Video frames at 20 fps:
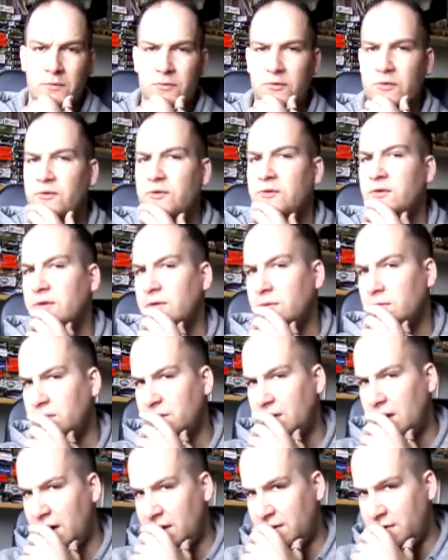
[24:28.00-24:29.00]
But
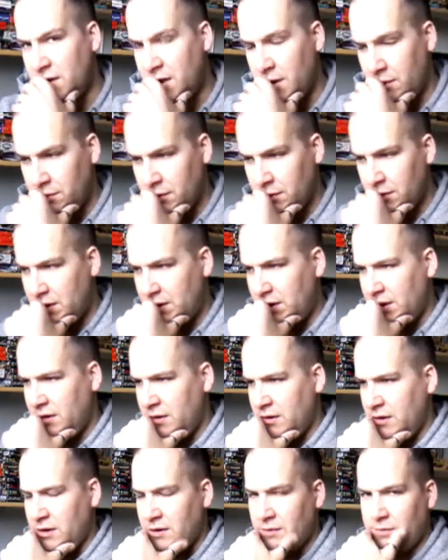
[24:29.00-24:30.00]
just let us know,
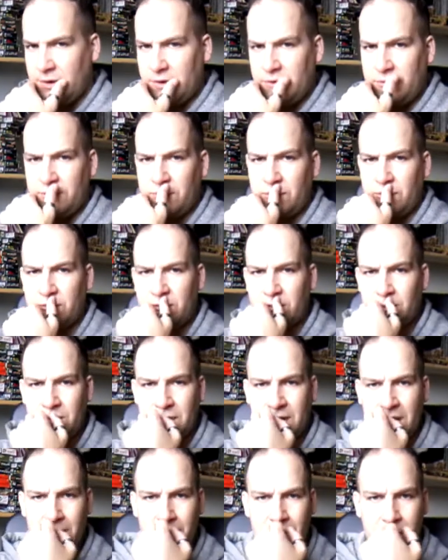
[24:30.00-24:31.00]
and we can sort
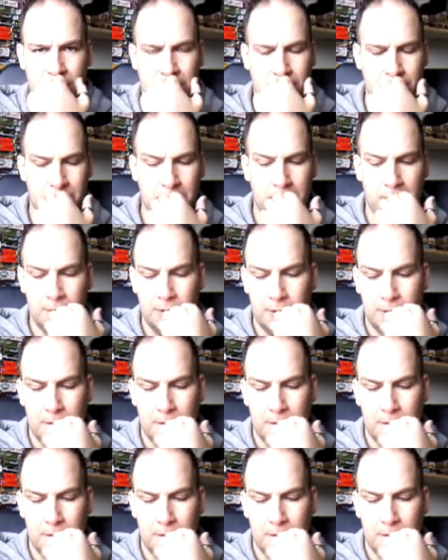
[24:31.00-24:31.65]
something out, can't we?